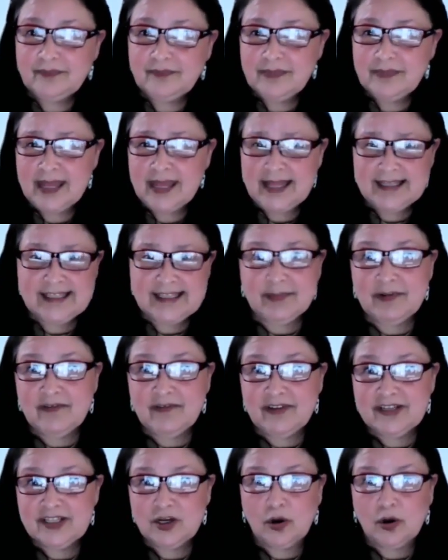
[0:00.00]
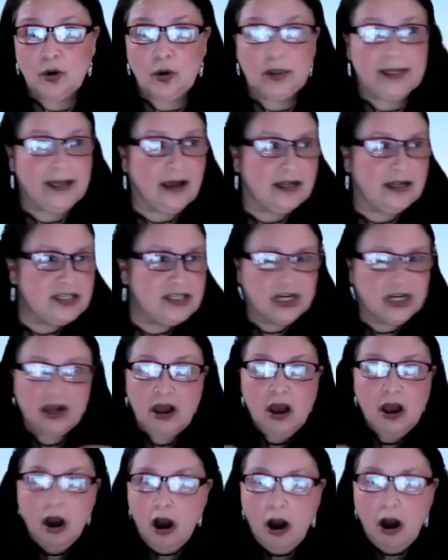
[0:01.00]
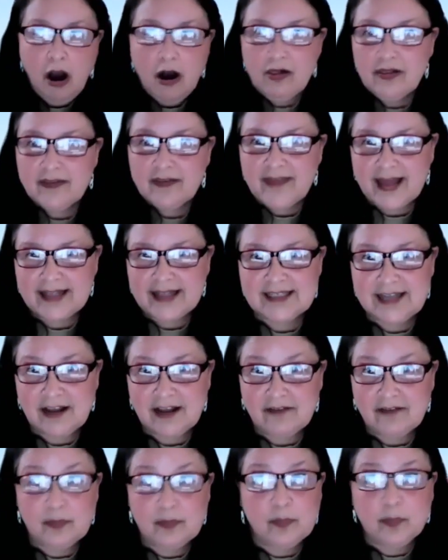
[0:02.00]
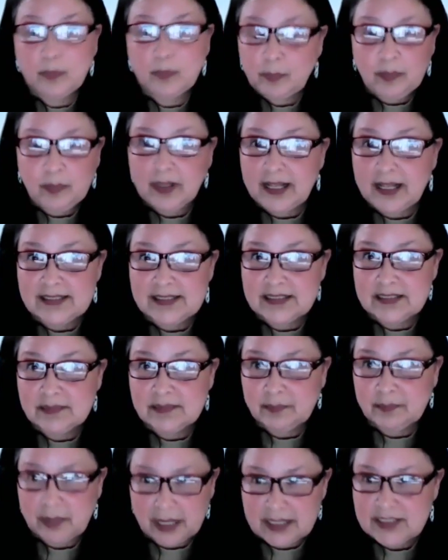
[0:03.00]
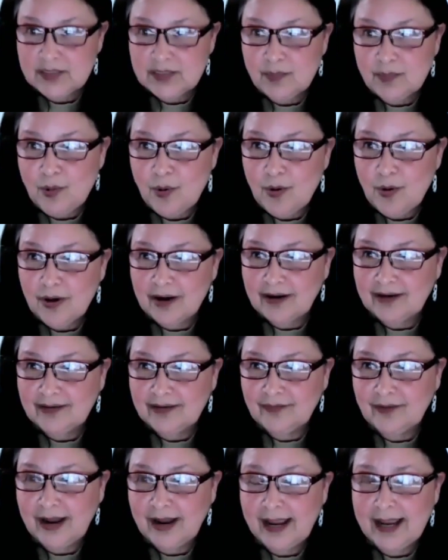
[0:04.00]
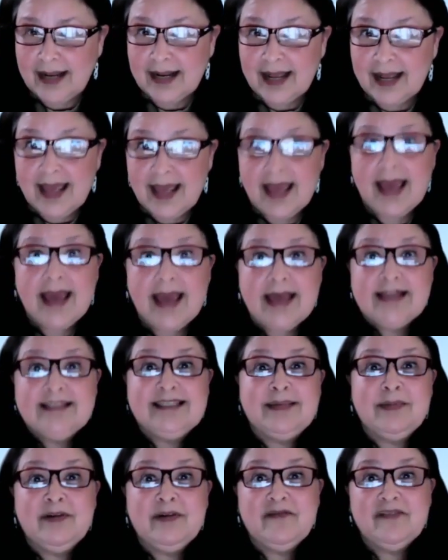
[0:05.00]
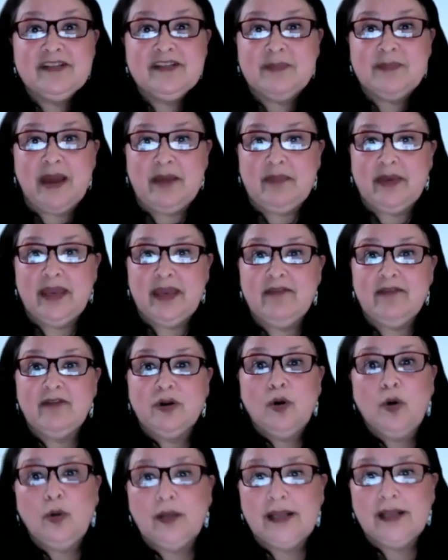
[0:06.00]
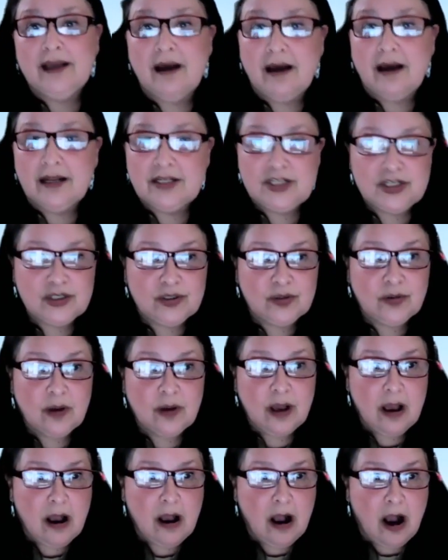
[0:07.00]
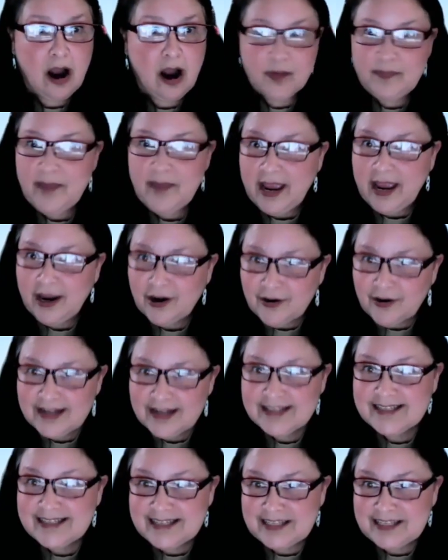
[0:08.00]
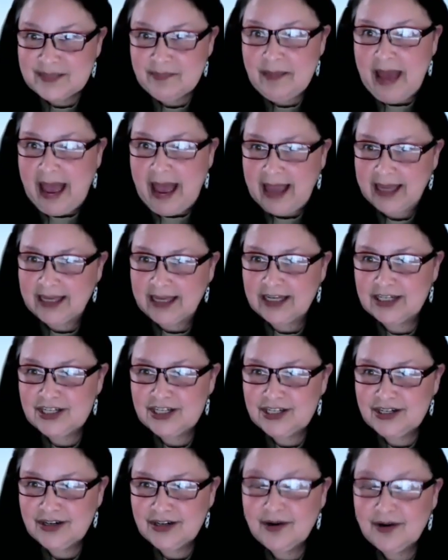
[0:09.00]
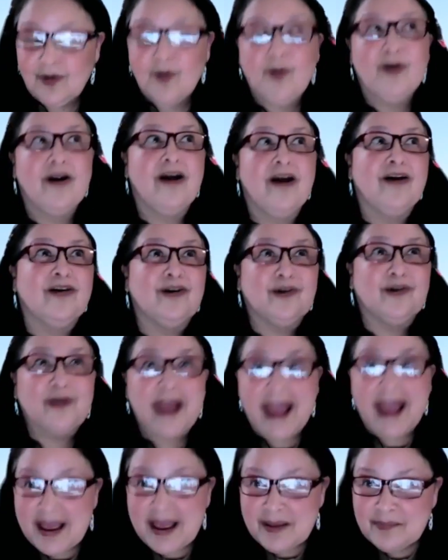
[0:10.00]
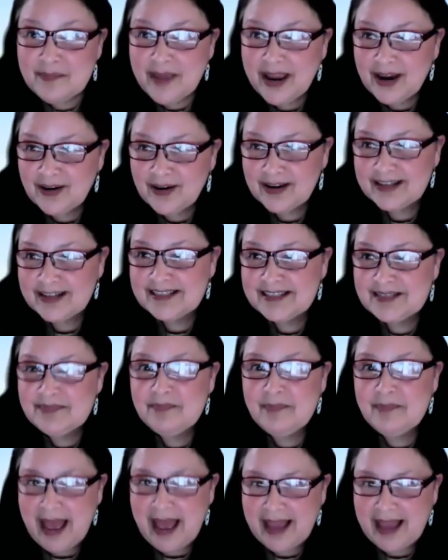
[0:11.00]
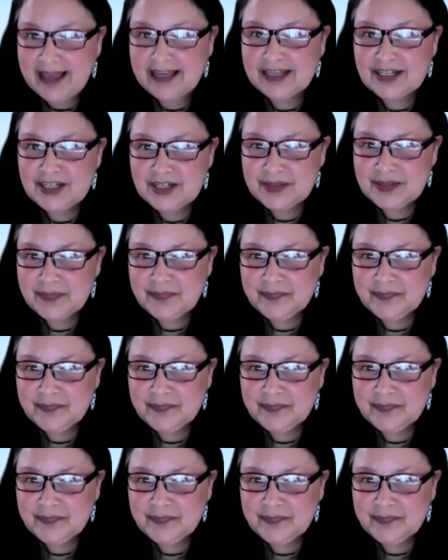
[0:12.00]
And some of us are holding on to all of that stuff plus more, right? And some of us might be even holding on to our parents' baggage or our grandparents' baggage